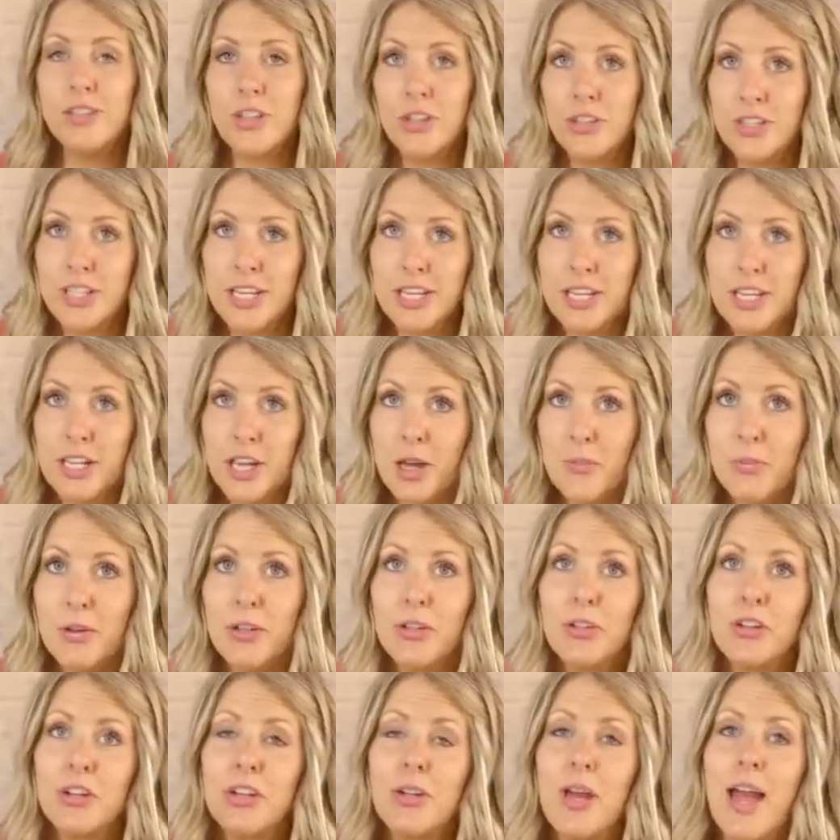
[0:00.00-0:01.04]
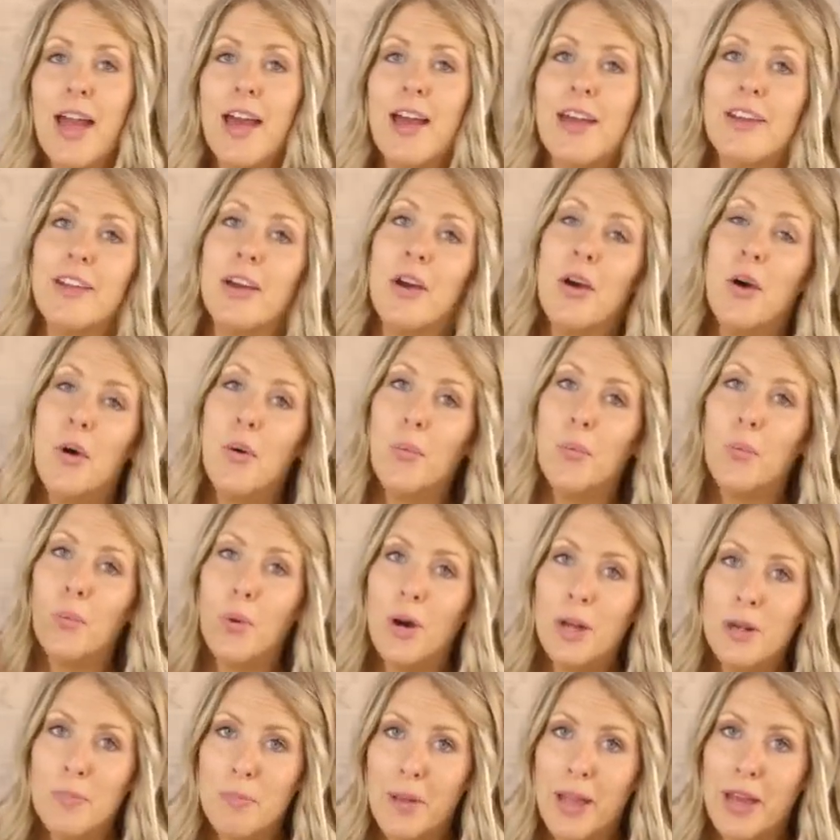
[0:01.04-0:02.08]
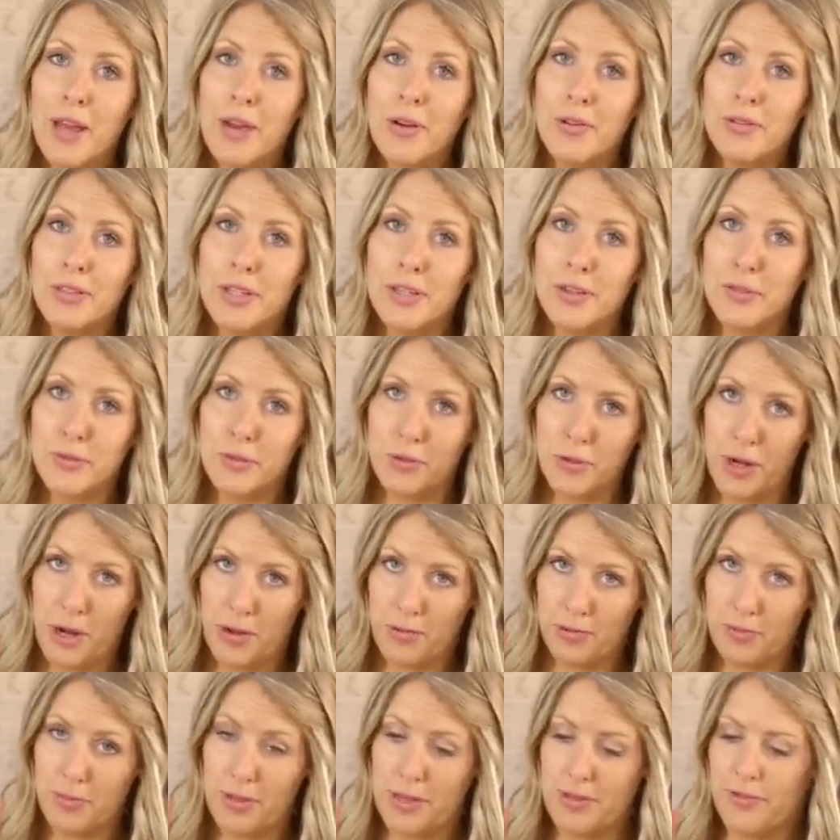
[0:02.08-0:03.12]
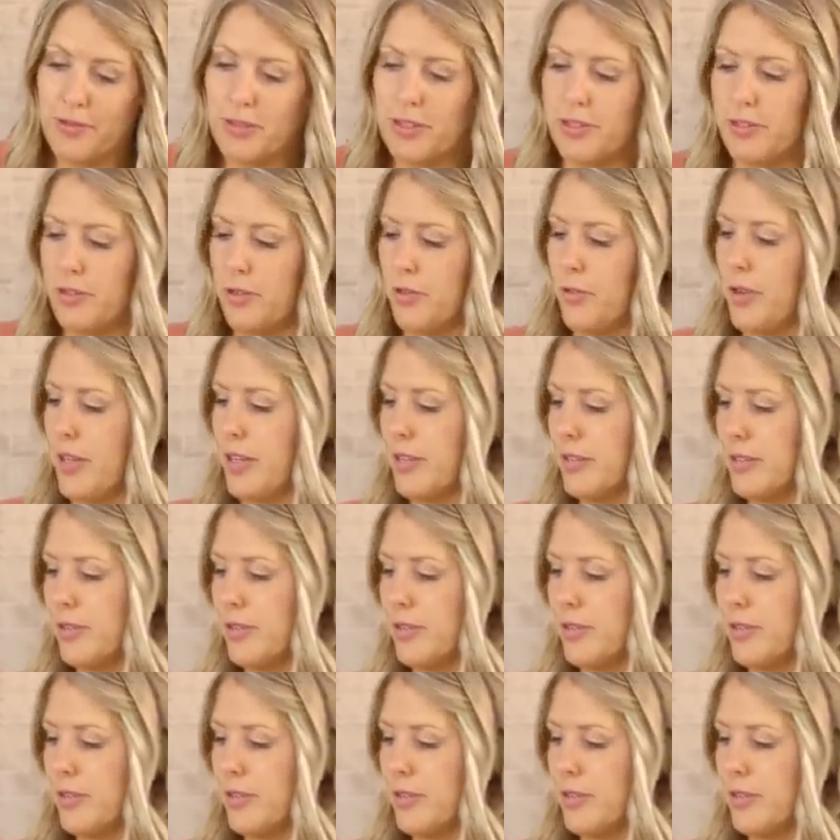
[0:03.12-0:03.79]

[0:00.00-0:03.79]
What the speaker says: it starts heating up, you're gonna add 1 pound of ground beef into it.